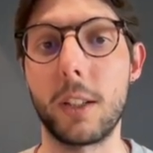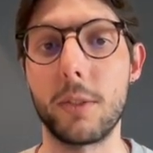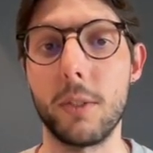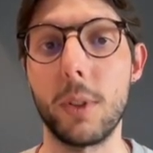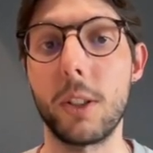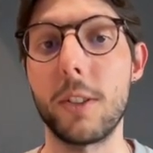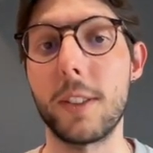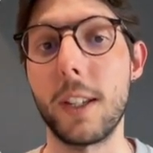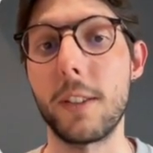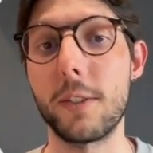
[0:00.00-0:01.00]
So we're going to
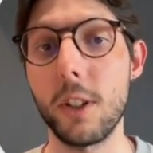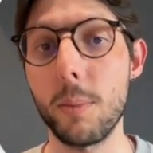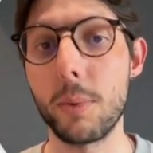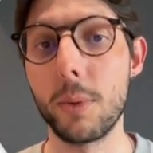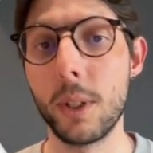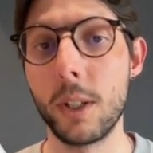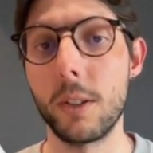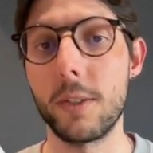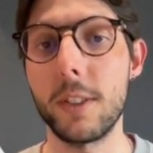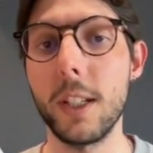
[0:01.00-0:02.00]
say stop
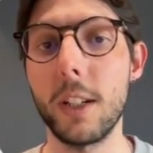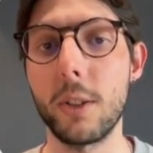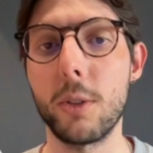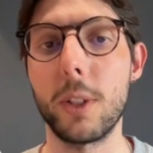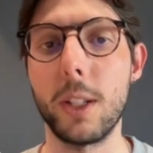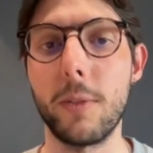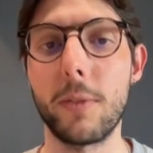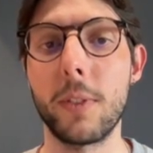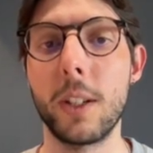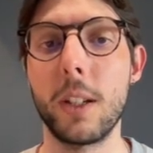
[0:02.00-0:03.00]
the scenario if
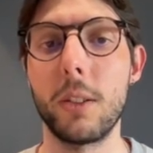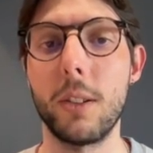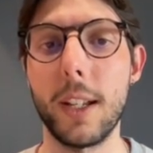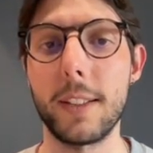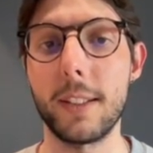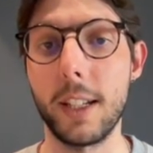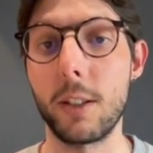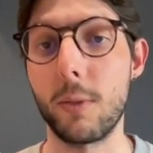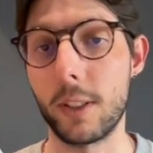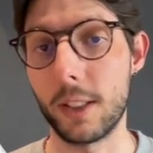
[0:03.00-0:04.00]
the last
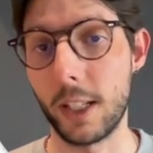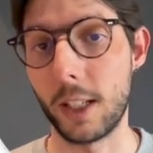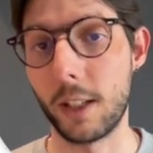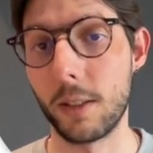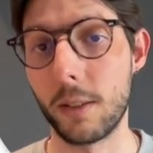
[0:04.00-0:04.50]
link was clicked.